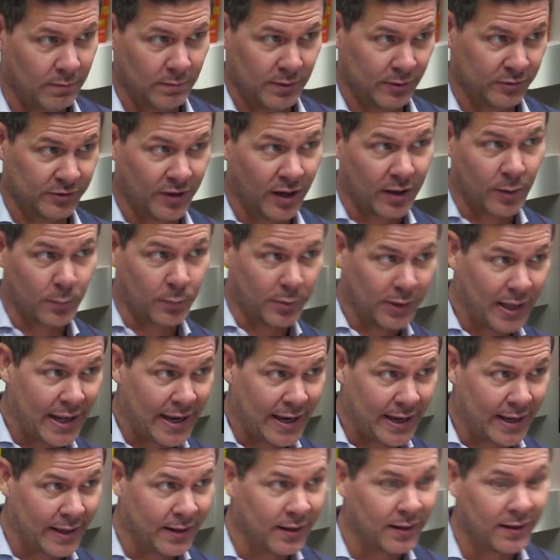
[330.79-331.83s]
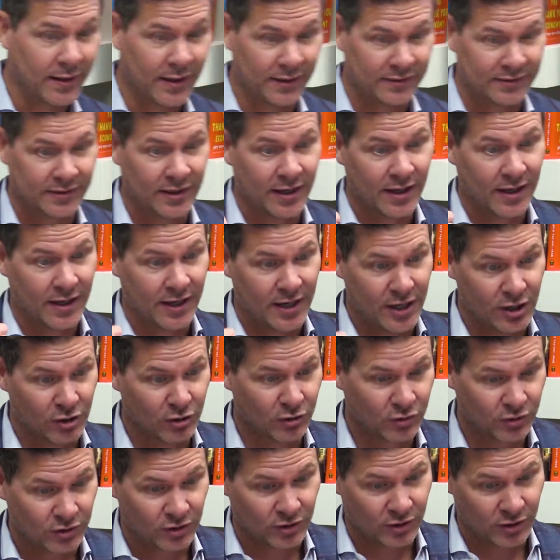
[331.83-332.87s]
it's not a plan, it's
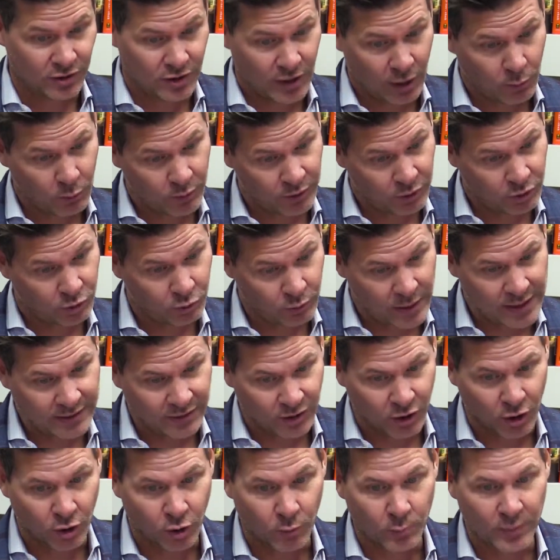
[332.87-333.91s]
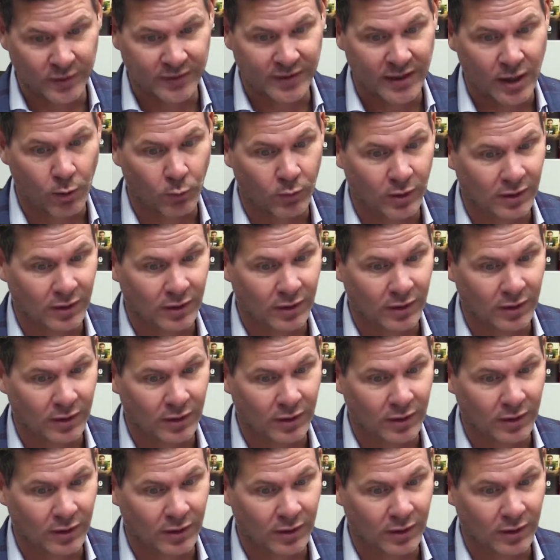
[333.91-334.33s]
here's I want to create the hope, but then I